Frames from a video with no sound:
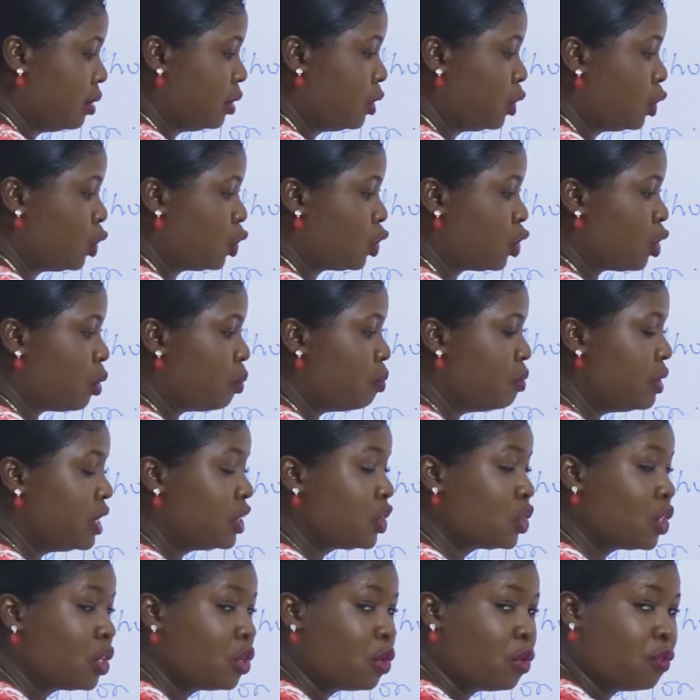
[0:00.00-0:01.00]

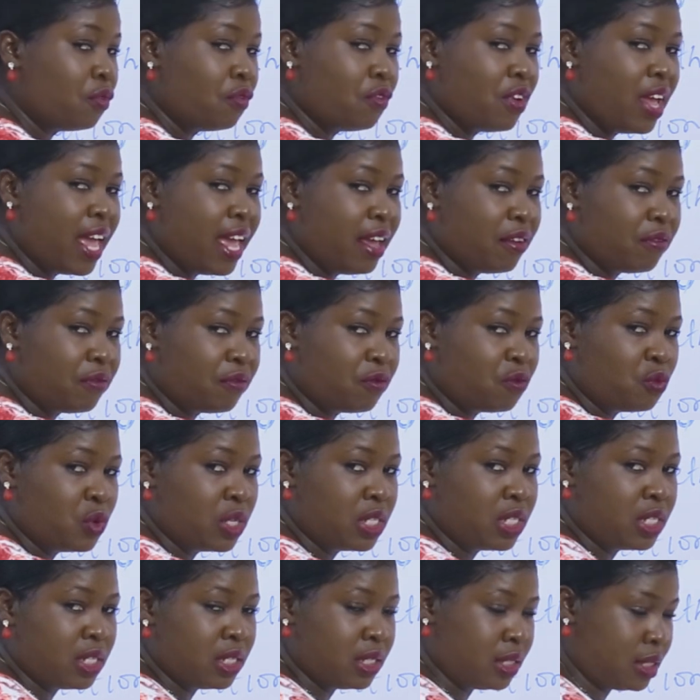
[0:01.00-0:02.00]
summation of f,
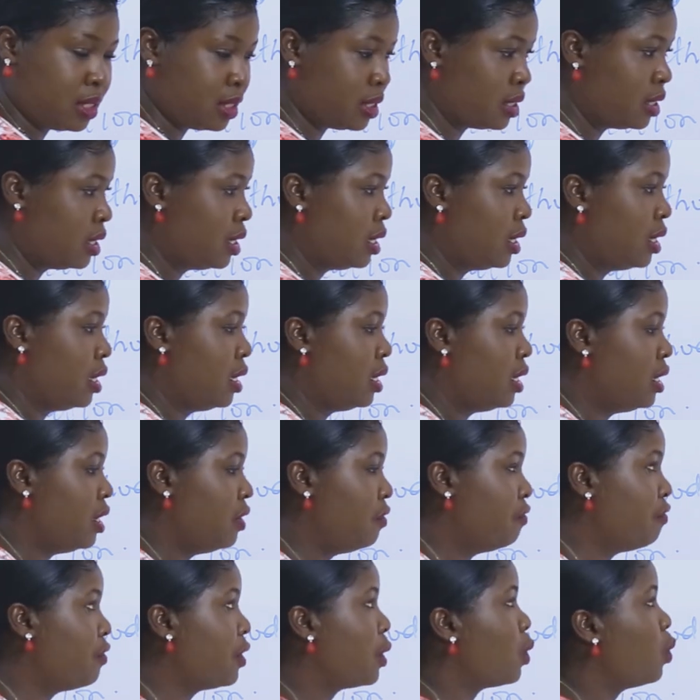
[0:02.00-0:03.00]
which is
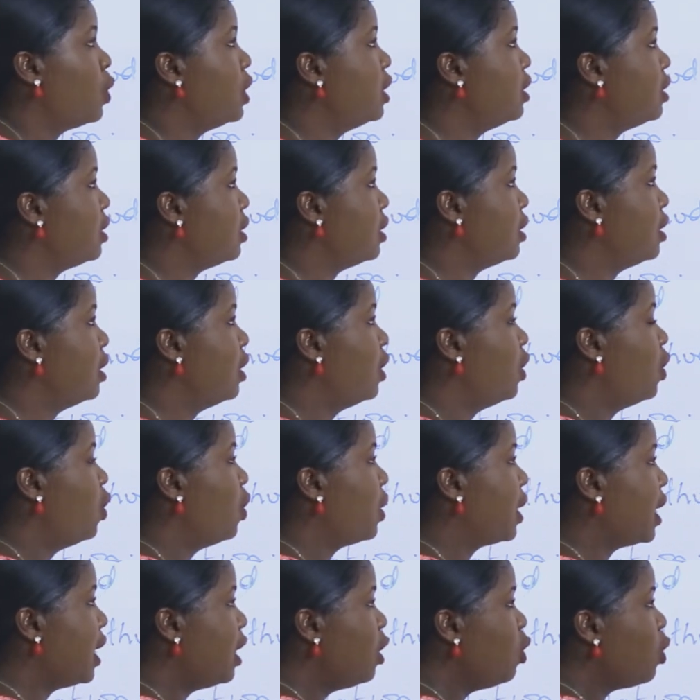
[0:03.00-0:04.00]
the frequency.
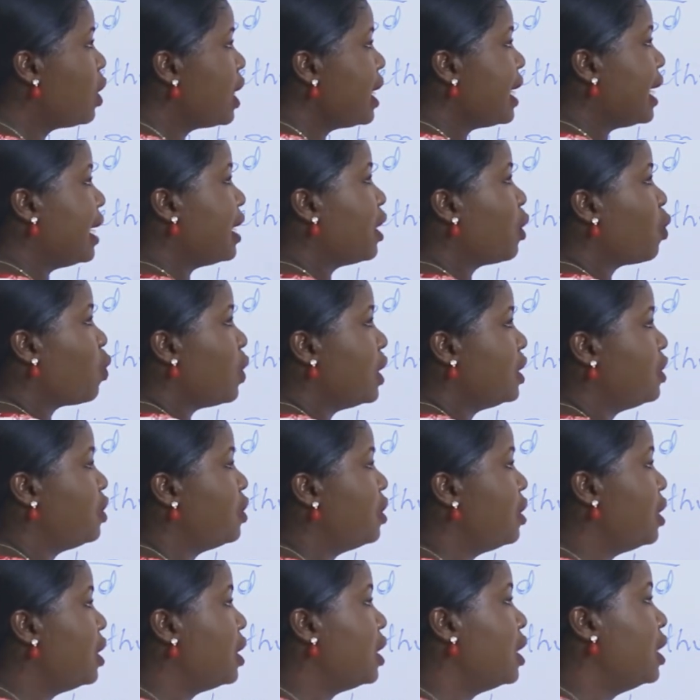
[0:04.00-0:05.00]
Okay, looking at the
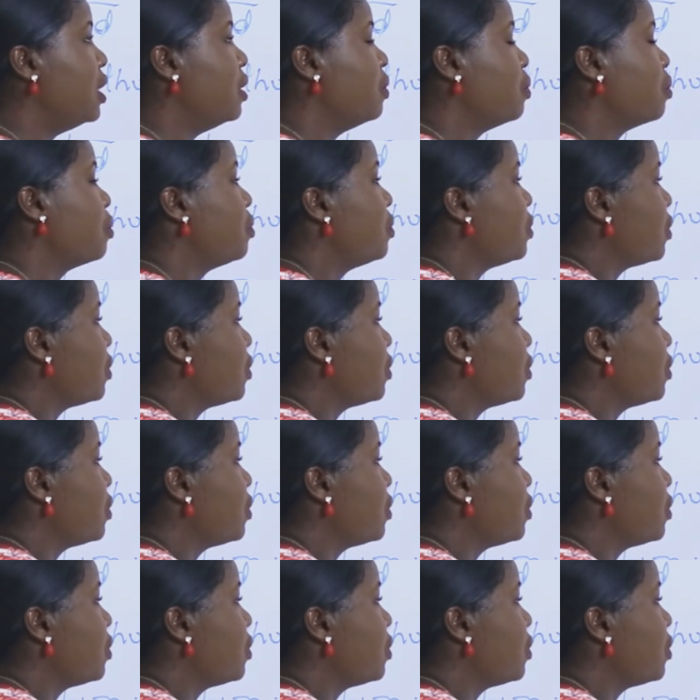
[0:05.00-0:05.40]
question again,